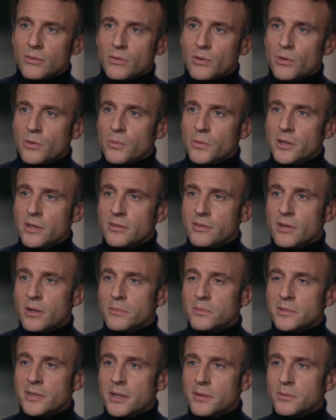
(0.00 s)
to agree,
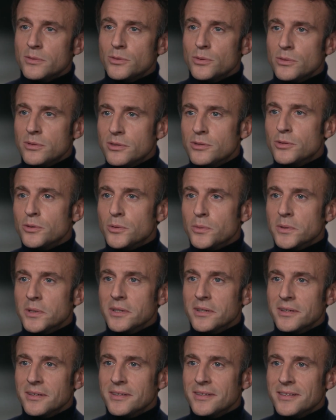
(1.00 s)
sometimes to
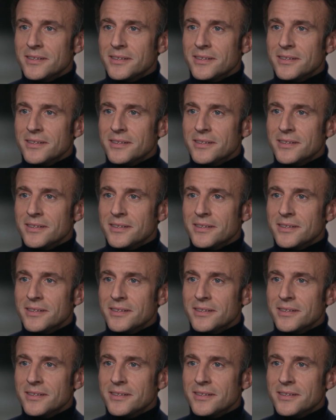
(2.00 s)
disagree.